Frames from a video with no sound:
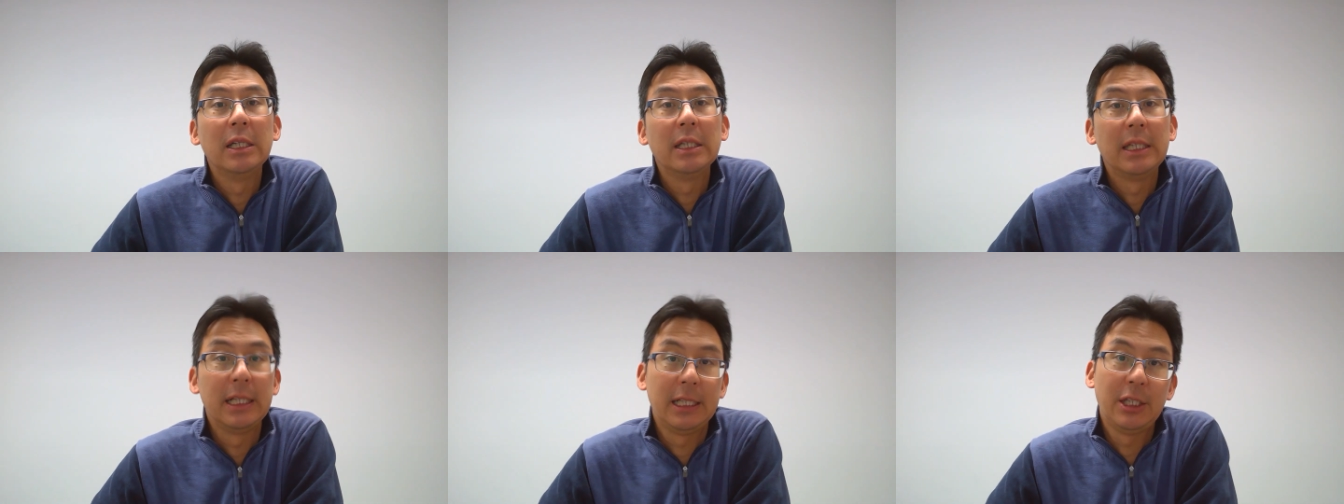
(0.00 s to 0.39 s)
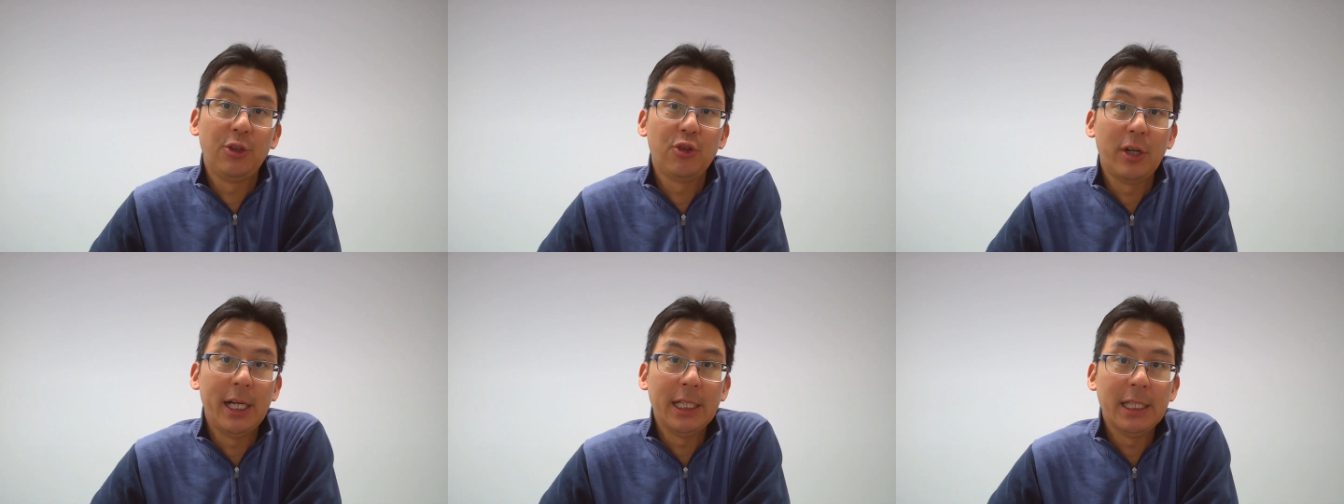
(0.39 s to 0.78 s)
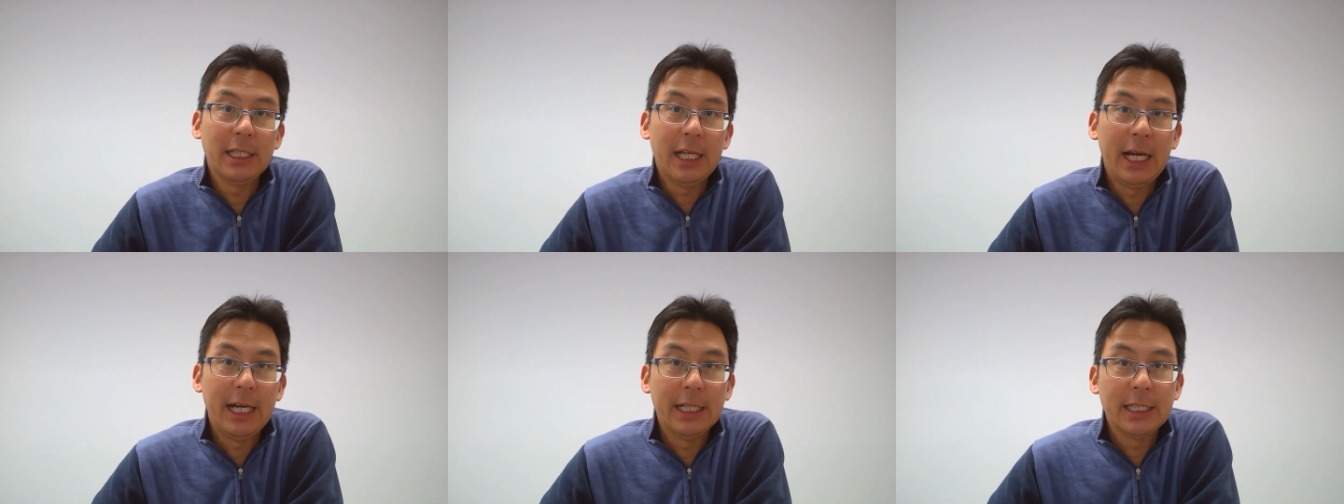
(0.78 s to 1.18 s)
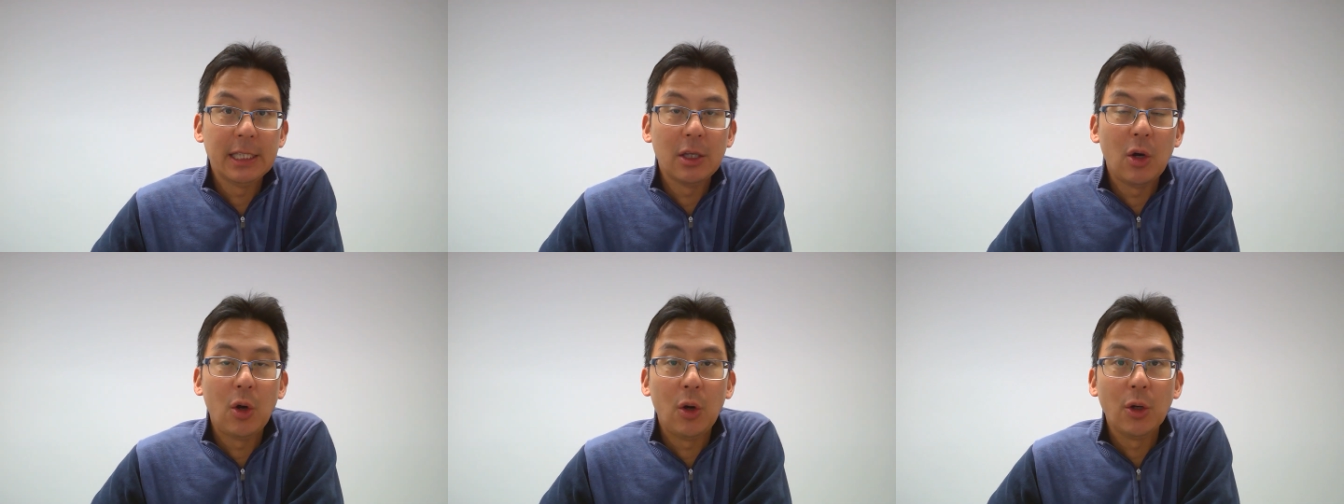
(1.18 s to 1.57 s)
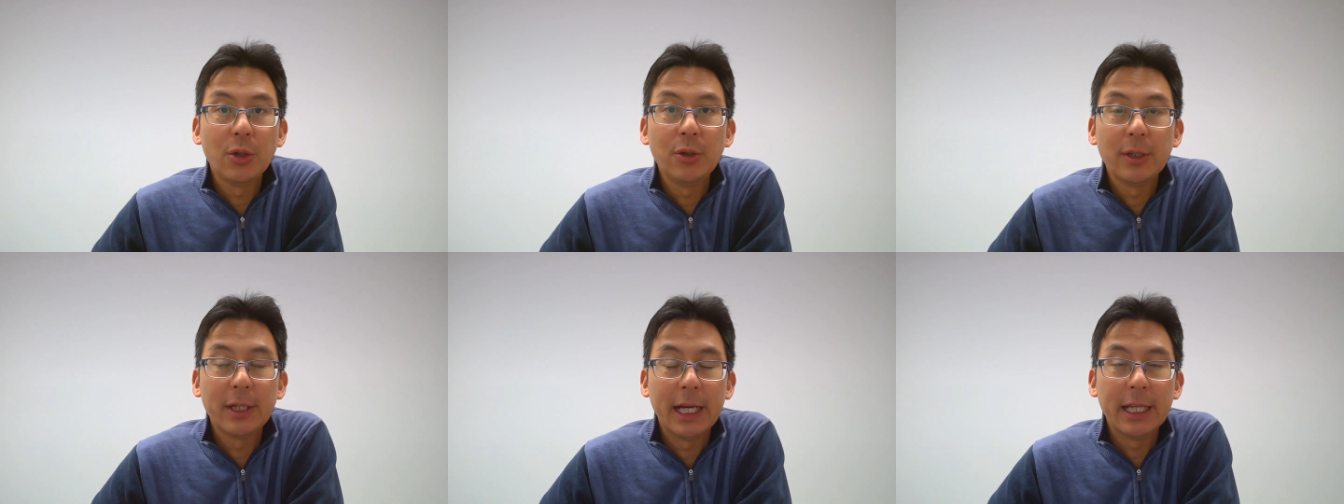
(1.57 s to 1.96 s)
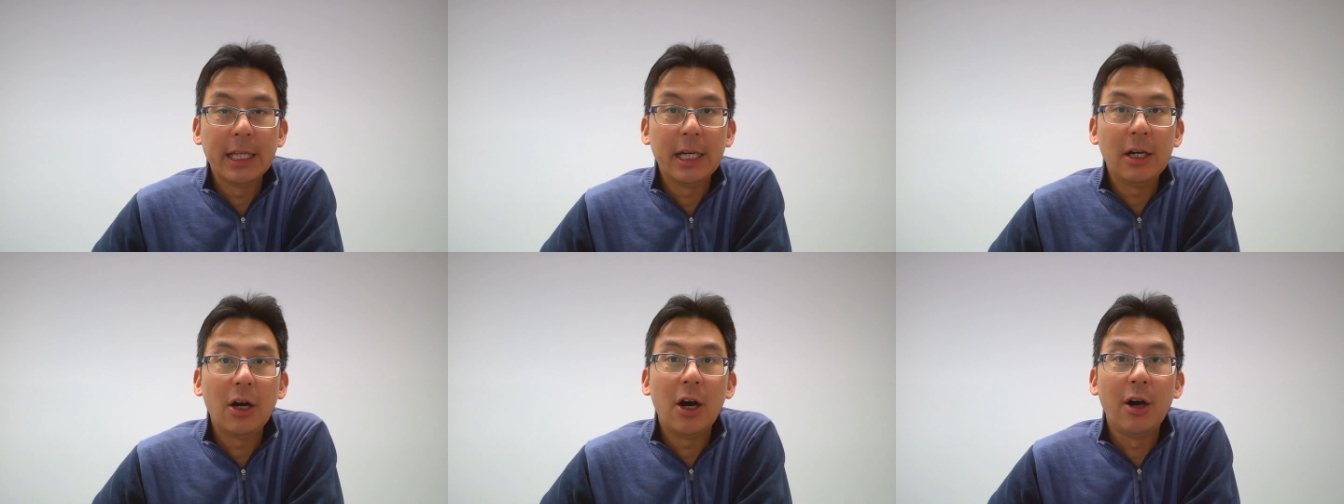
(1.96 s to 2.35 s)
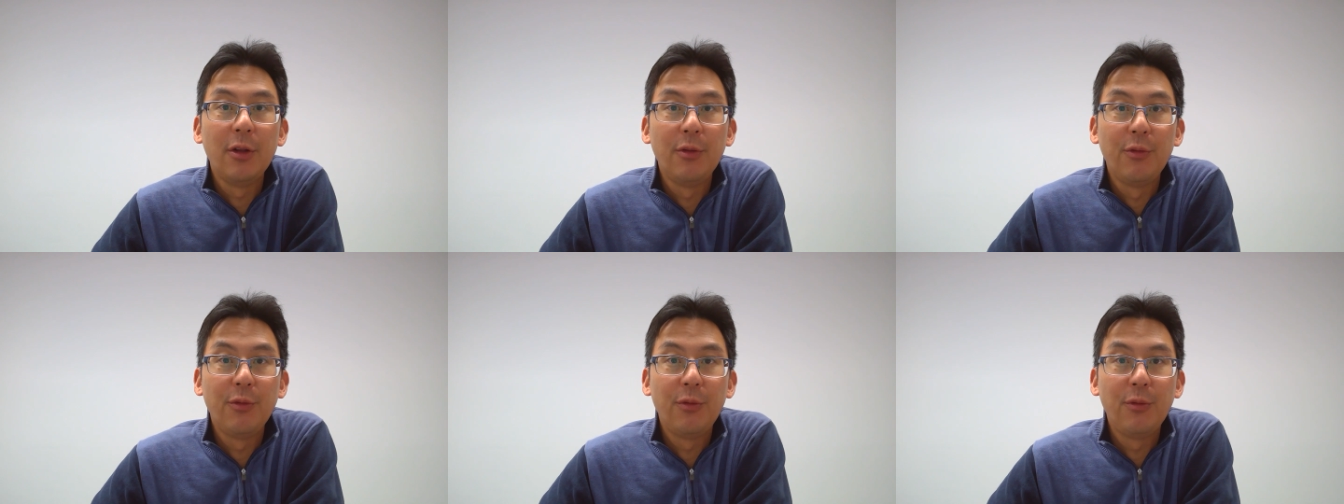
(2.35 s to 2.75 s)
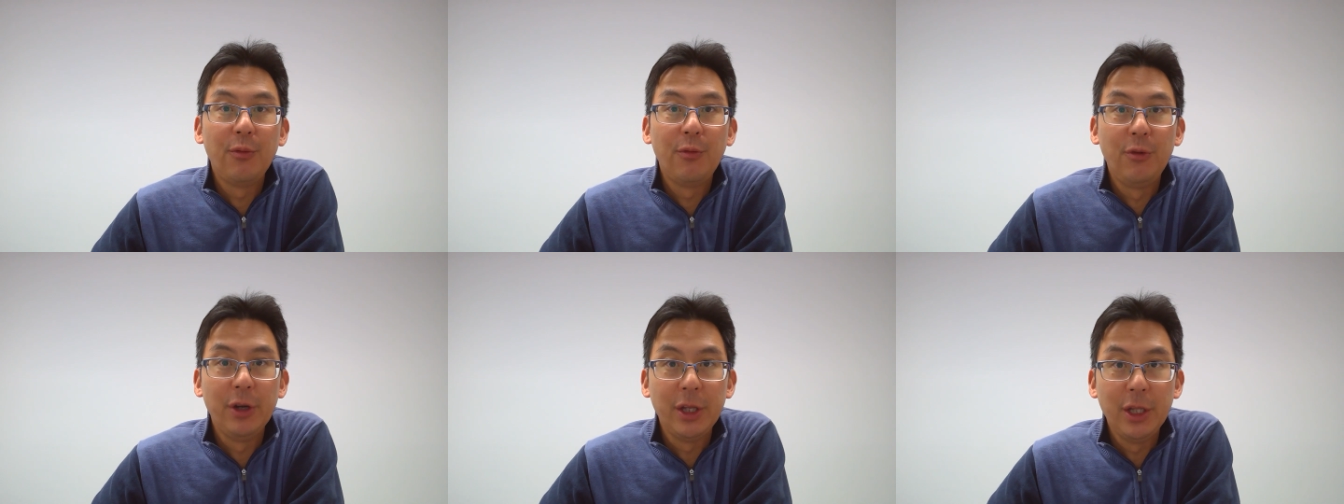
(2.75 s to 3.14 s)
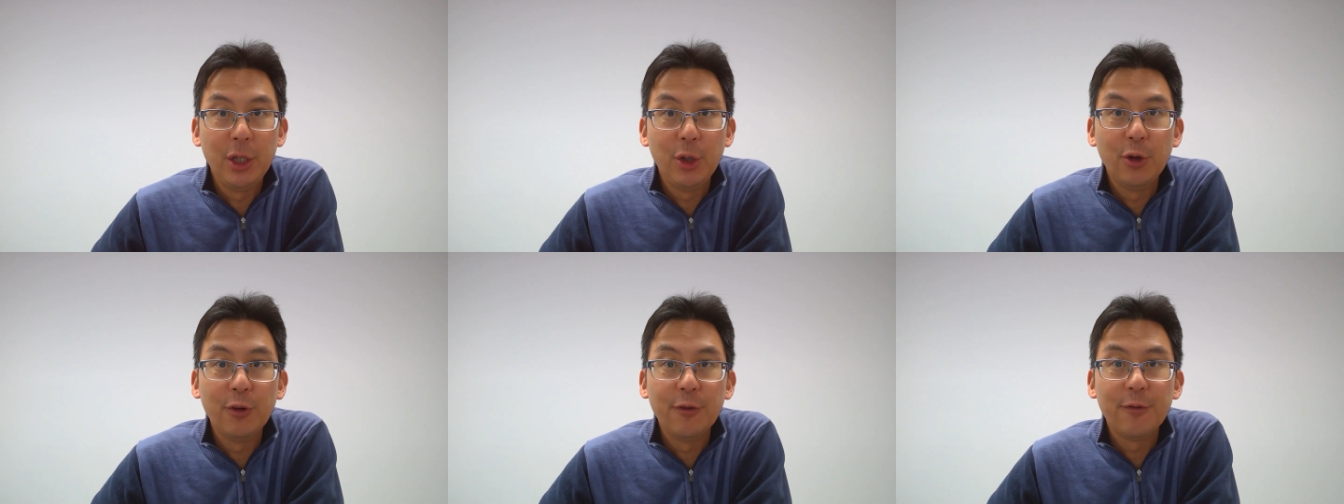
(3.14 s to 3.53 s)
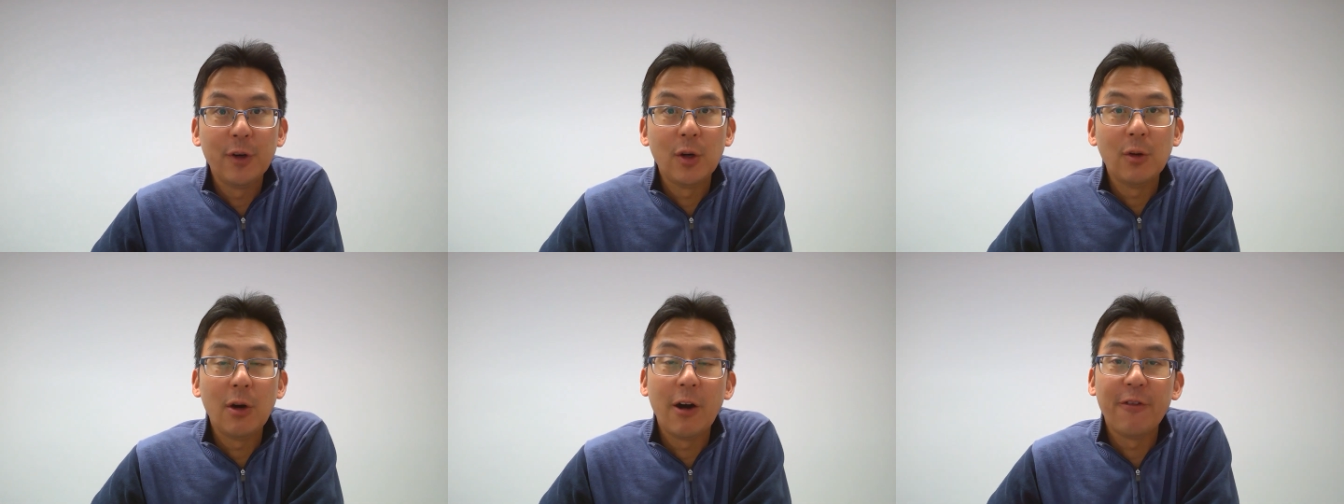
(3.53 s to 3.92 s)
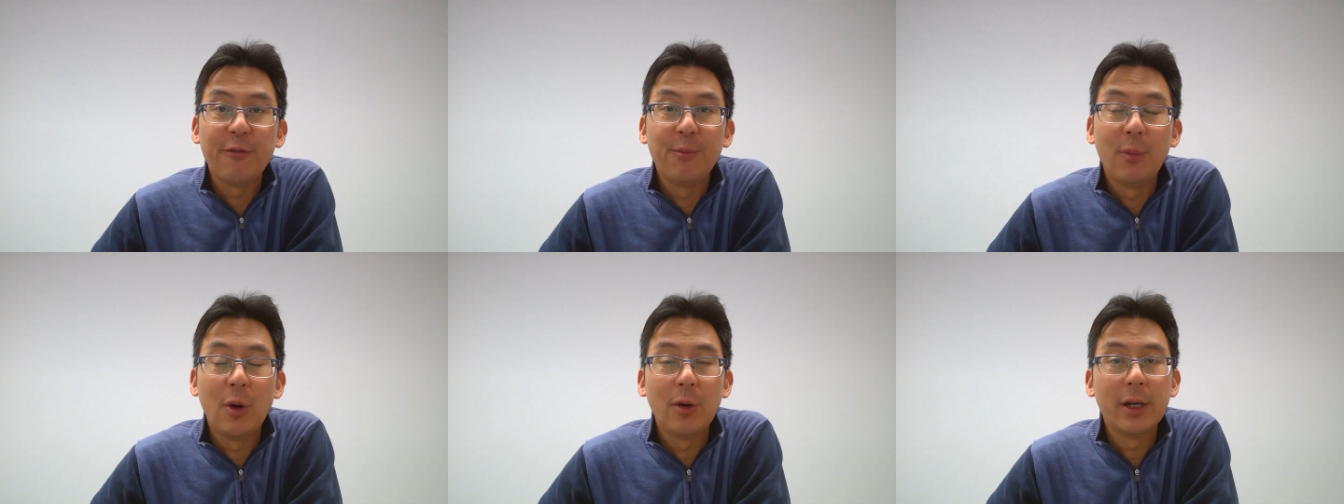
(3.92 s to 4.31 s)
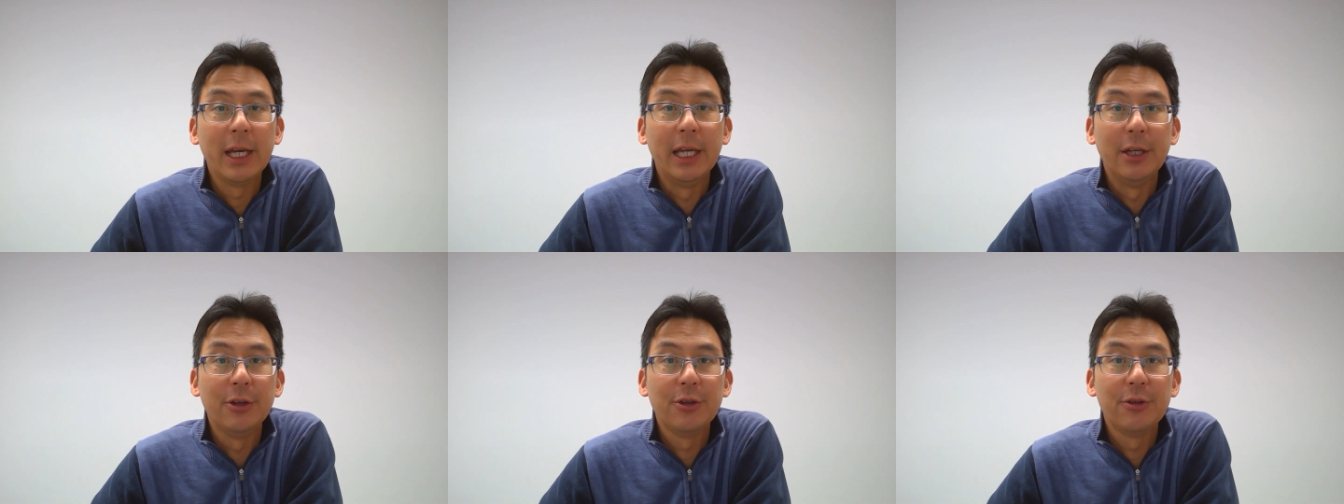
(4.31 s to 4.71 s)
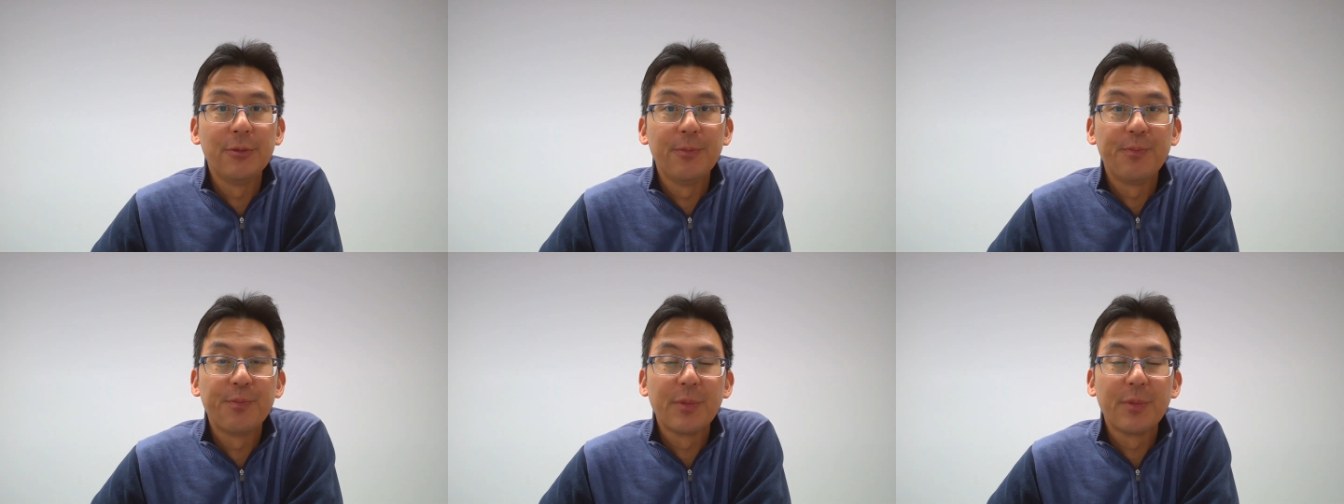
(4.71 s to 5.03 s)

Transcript: the stress test altogether on renewal of mortgage.